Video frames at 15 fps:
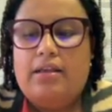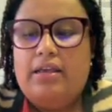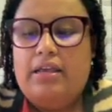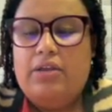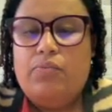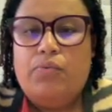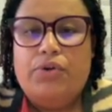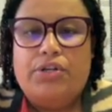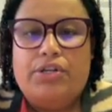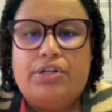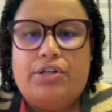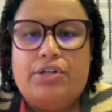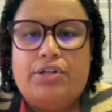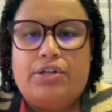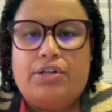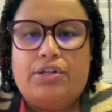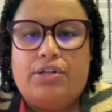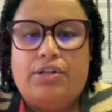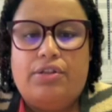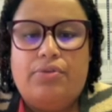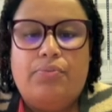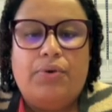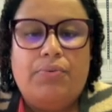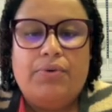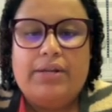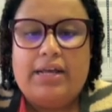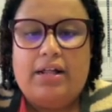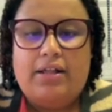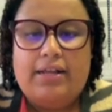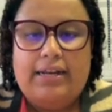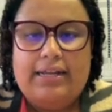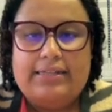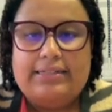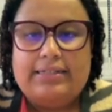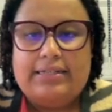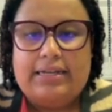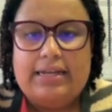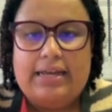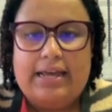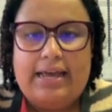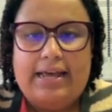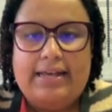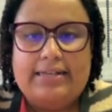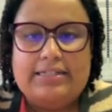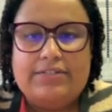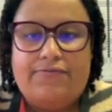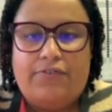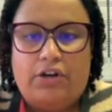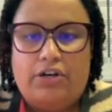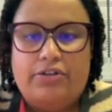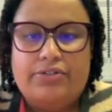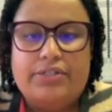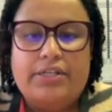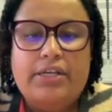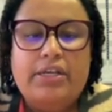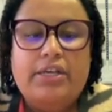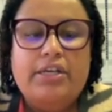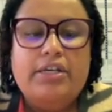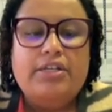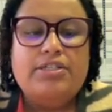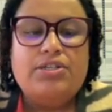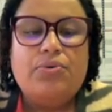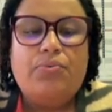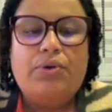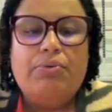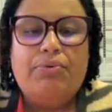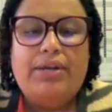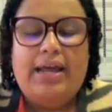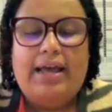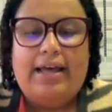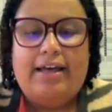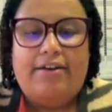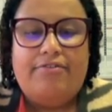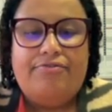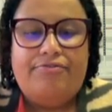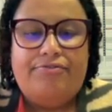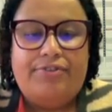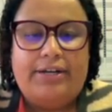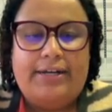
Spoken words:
we would calculate it as follows. So we would have